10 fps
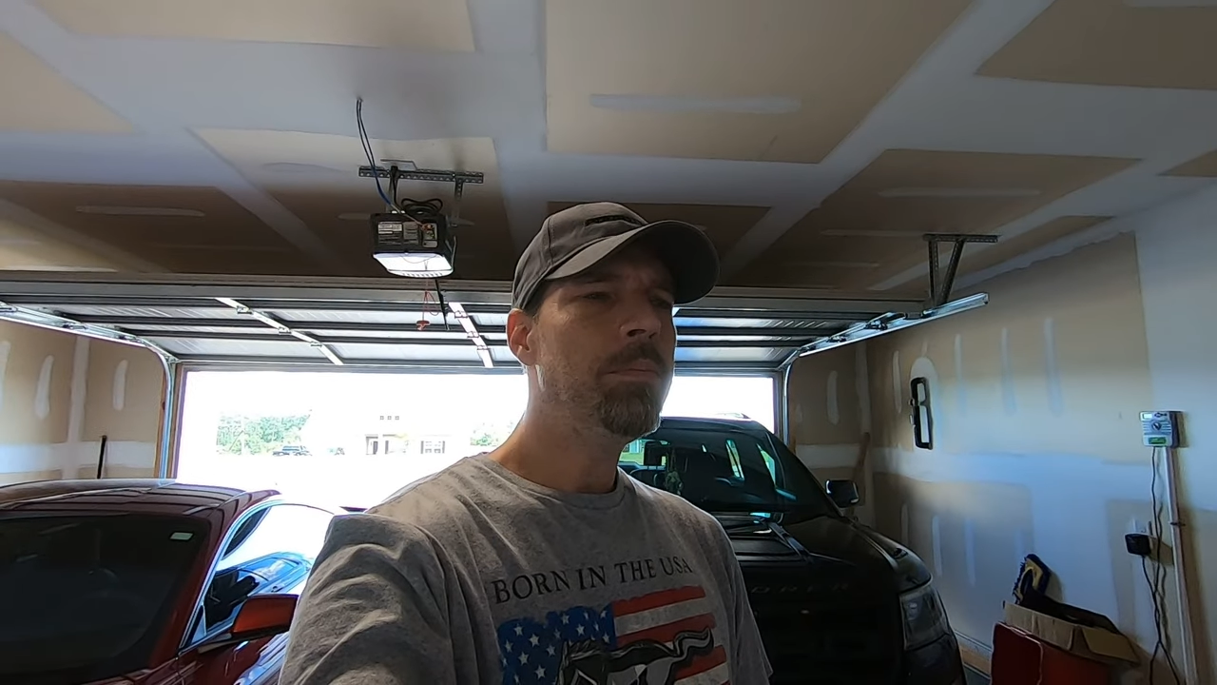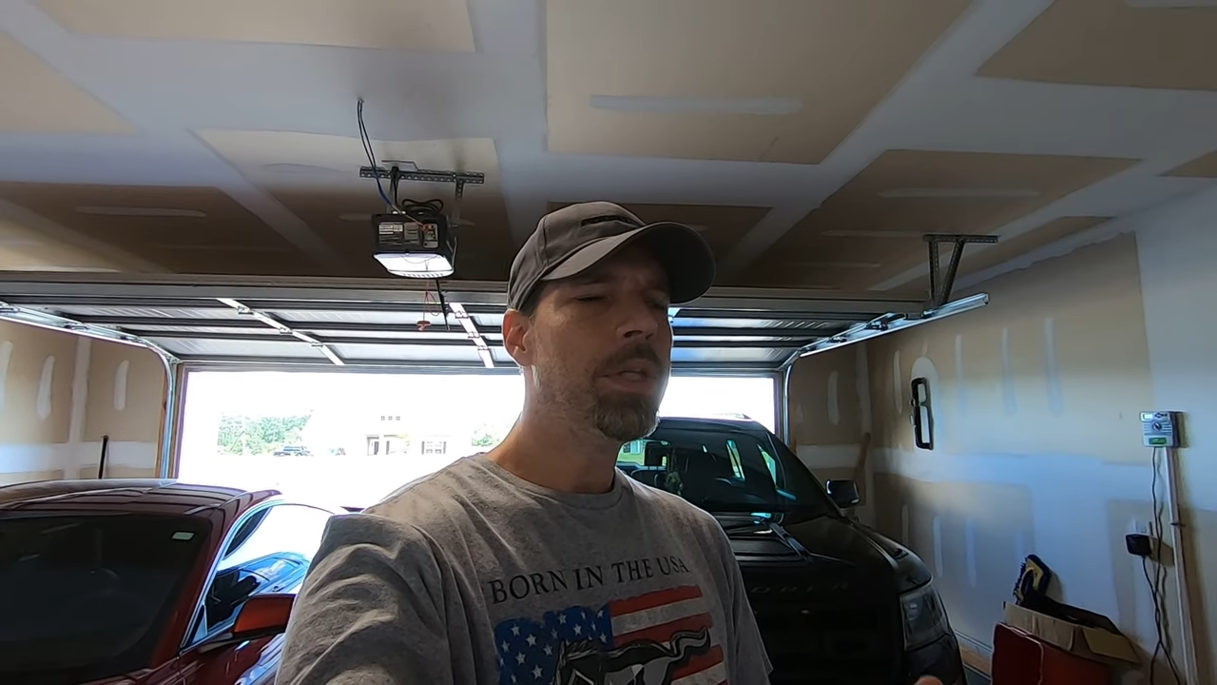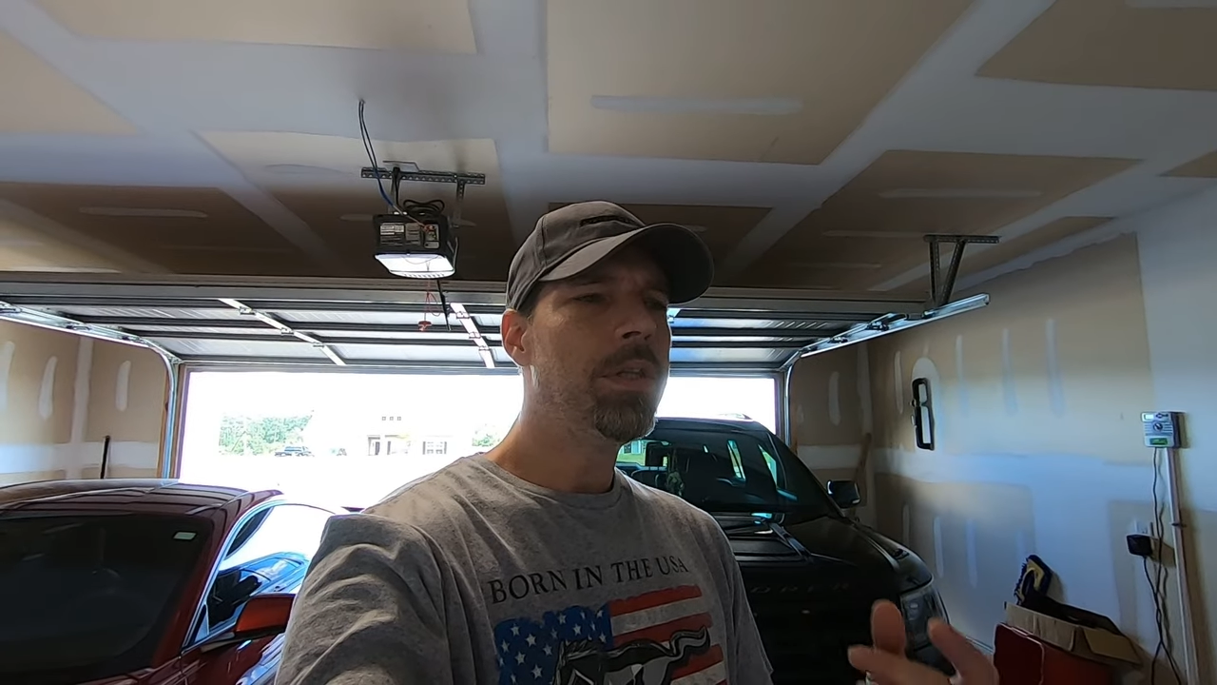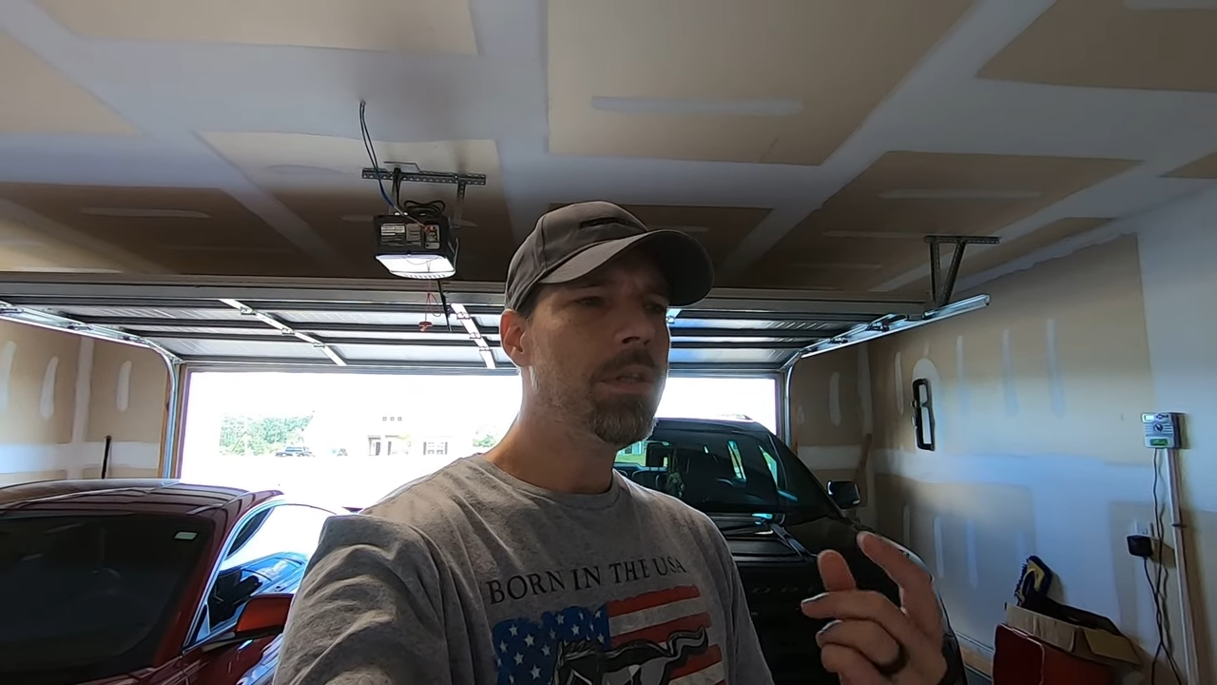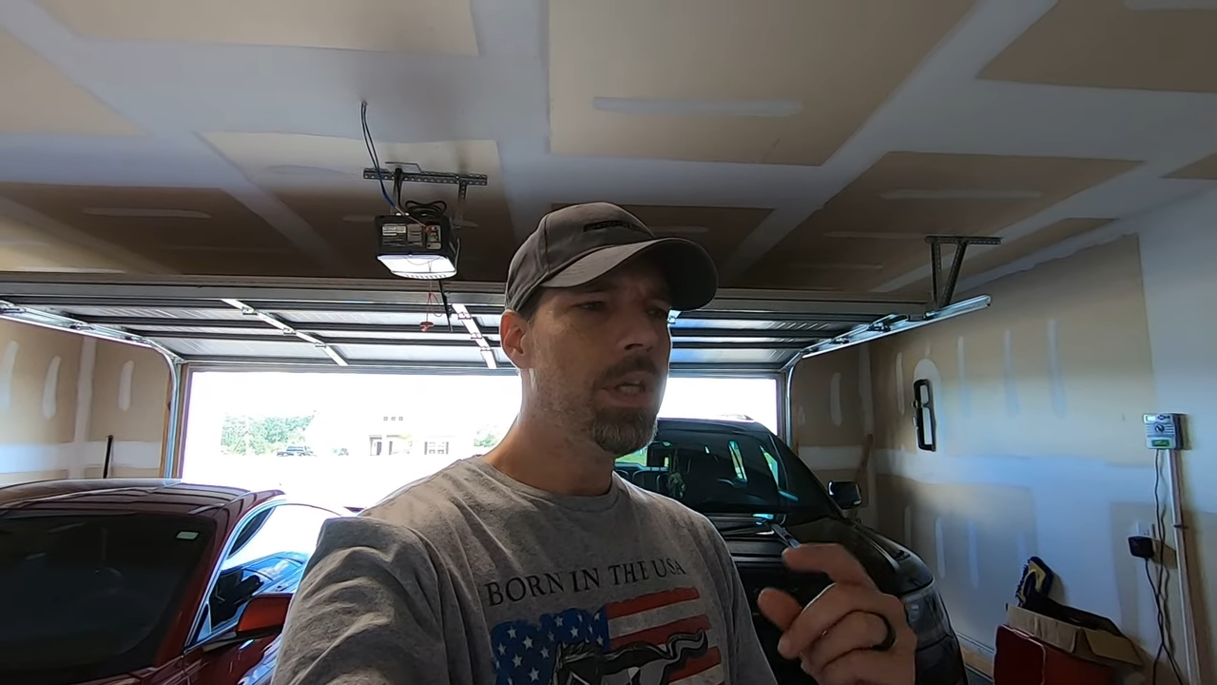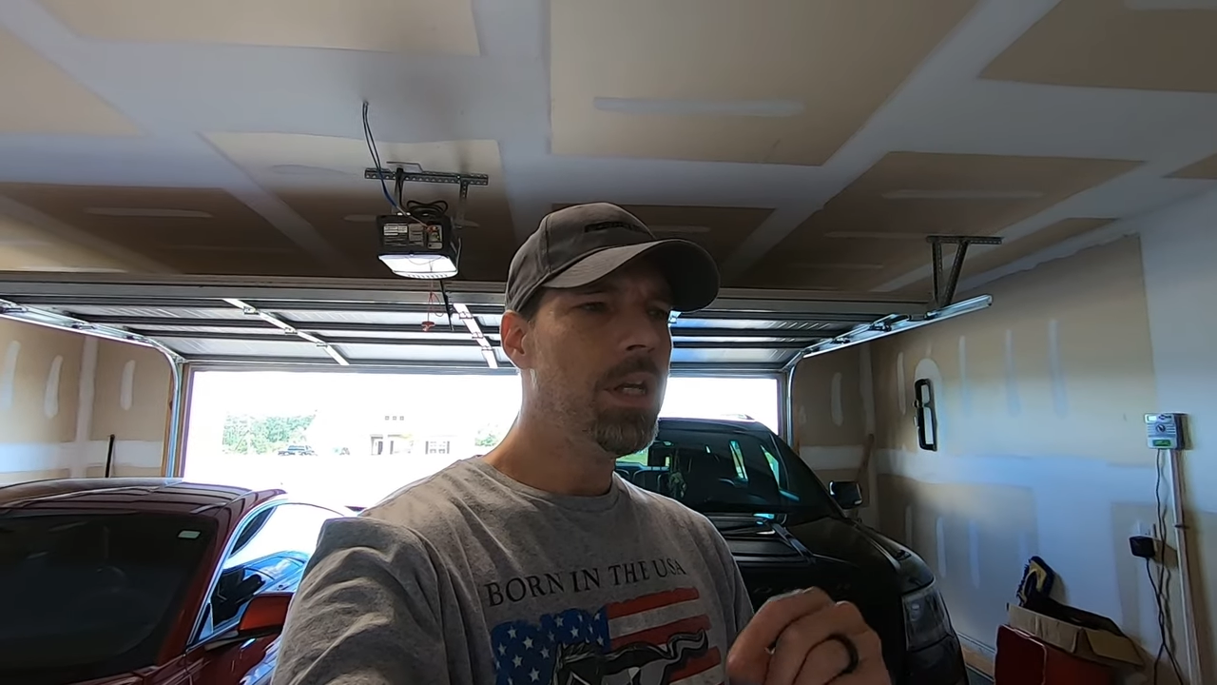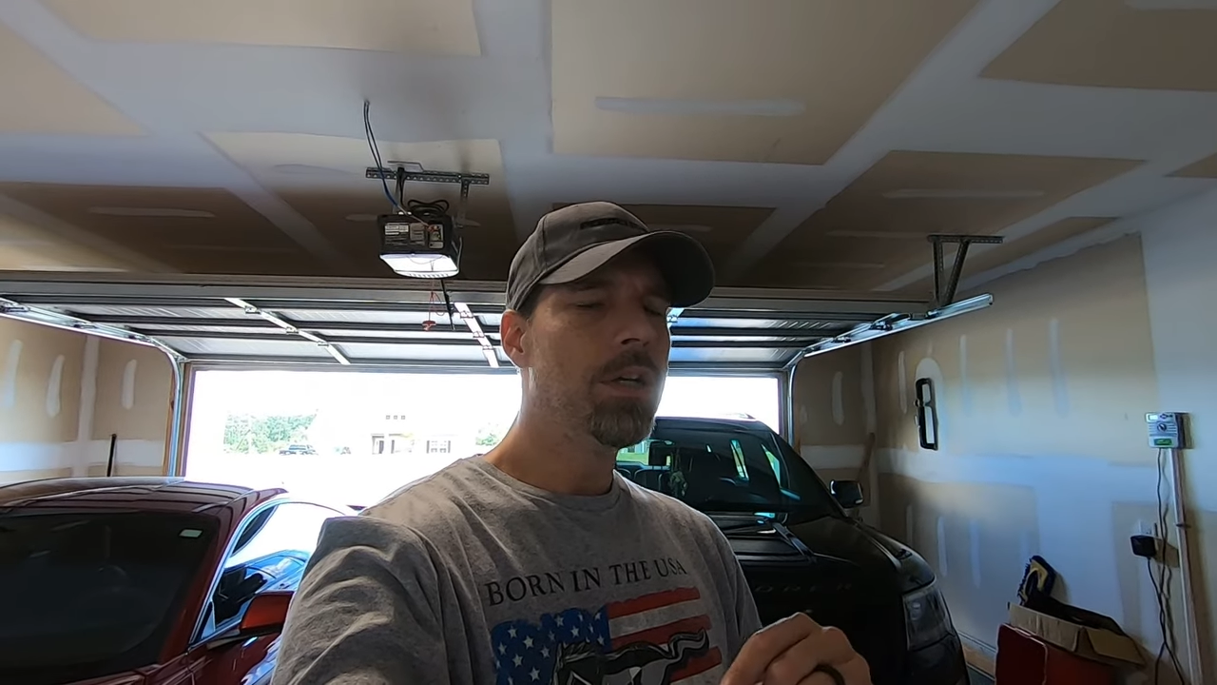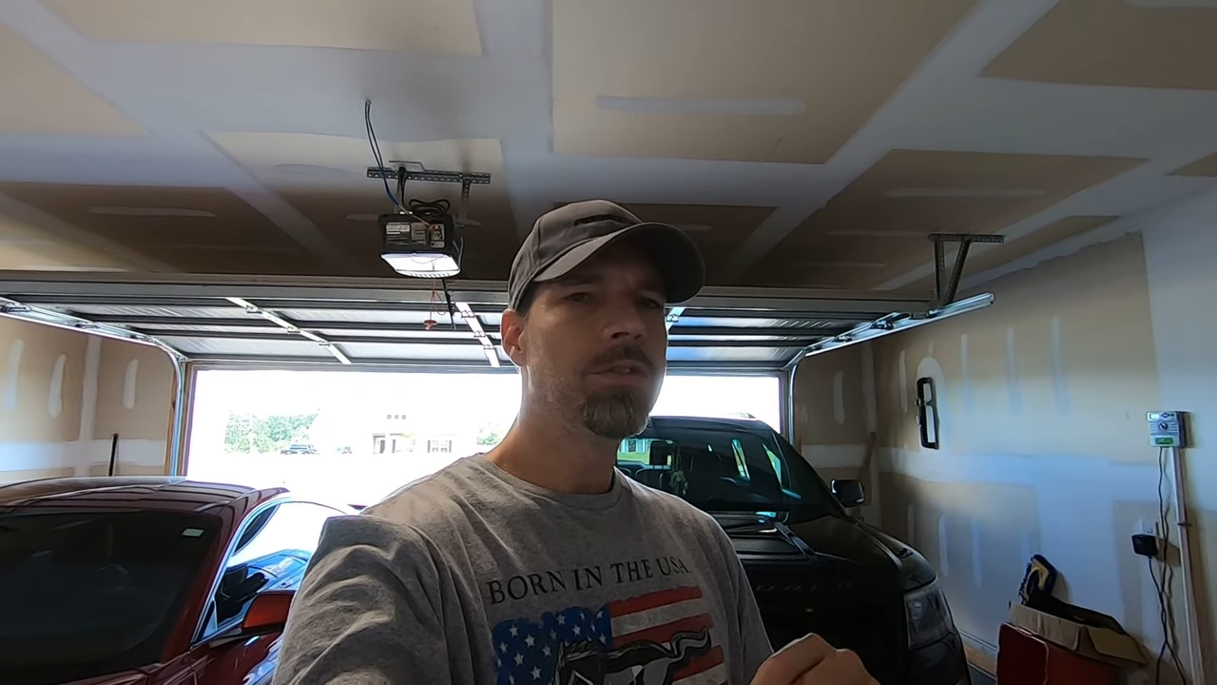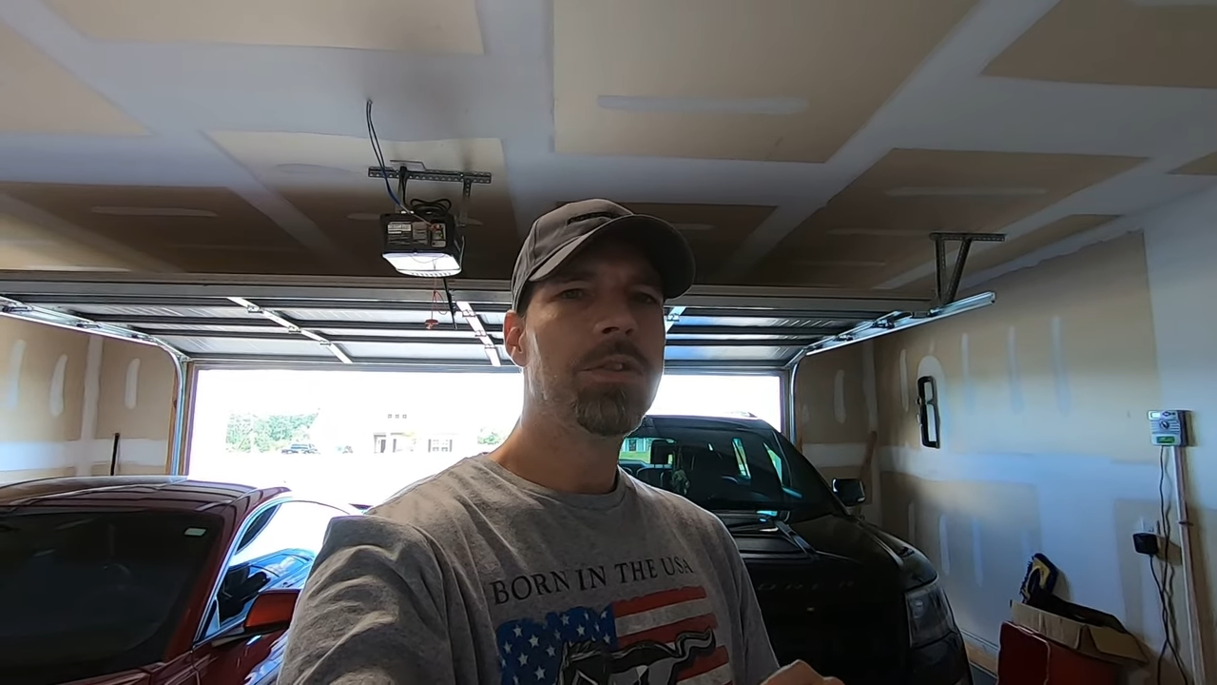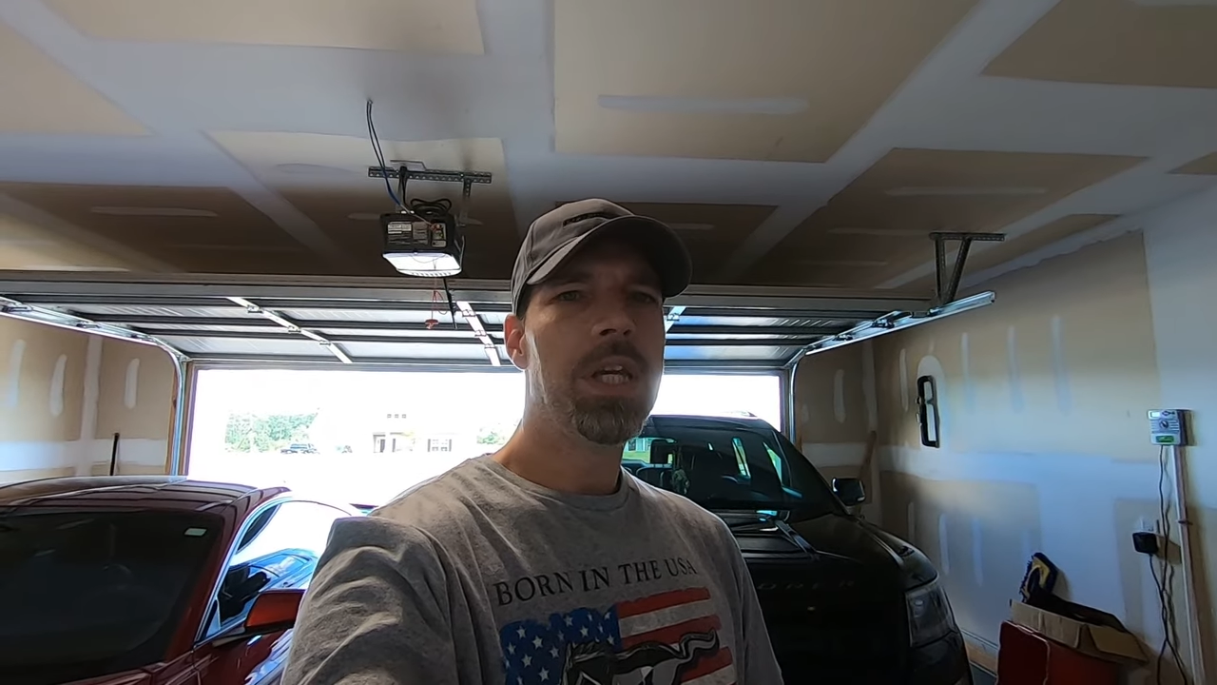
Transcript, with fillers: but it also